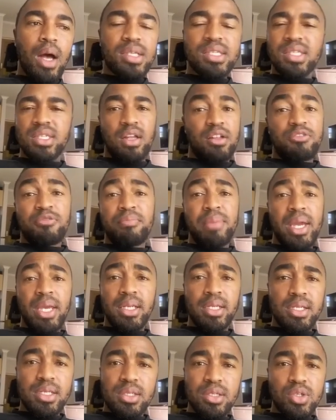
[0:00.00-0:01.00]

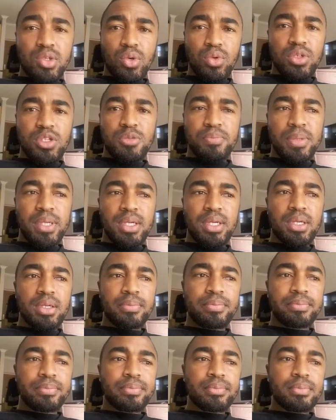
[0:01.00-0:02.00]
self-made, so to speak?
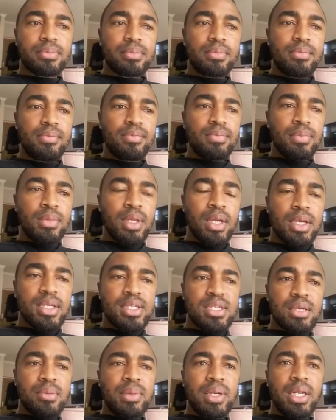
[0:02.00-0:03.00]

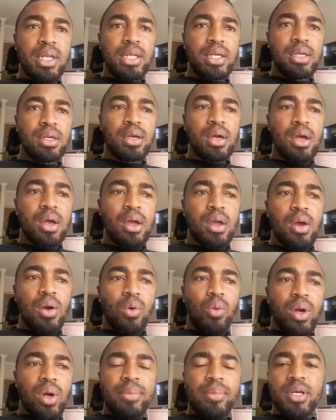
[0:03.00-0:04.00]
Similarly,
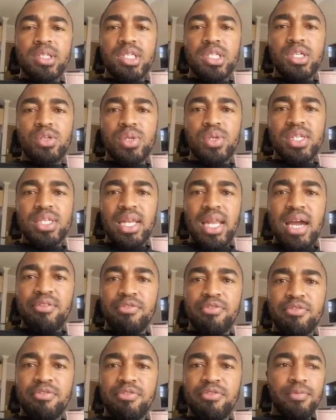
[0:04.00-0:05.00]
what about Caesar's
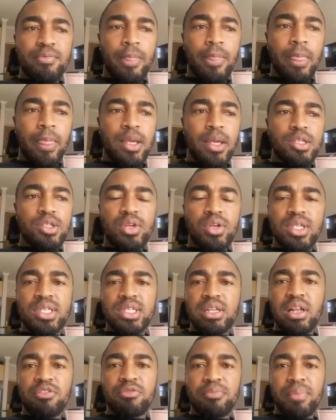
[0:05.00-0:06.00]
life is not
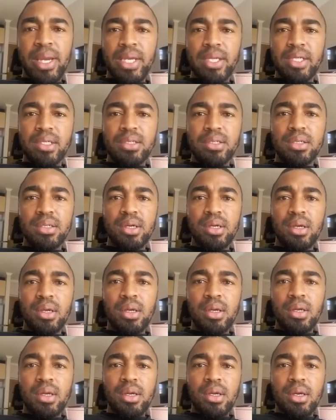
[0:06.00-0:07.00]
self-made?
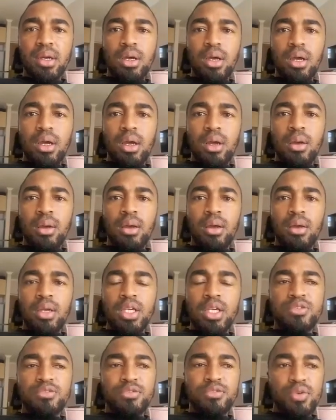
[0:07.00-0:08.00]

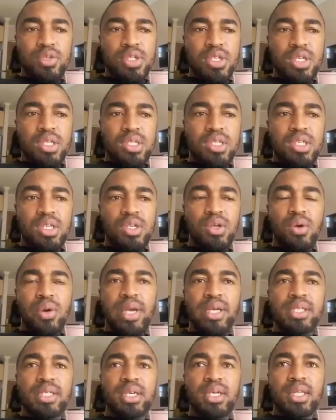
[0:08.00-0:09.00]
Is Vusi
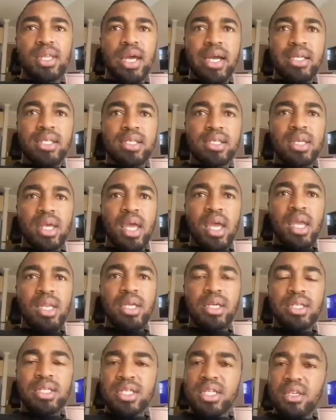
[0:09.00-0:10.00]
insinuating that
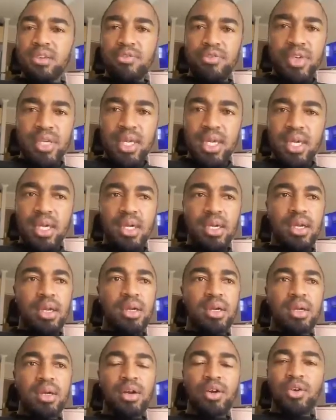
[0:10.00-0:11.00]
any TV
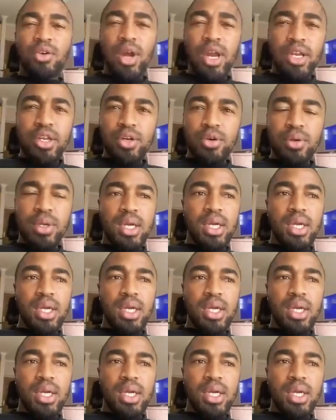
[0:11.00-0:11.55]
gig, radio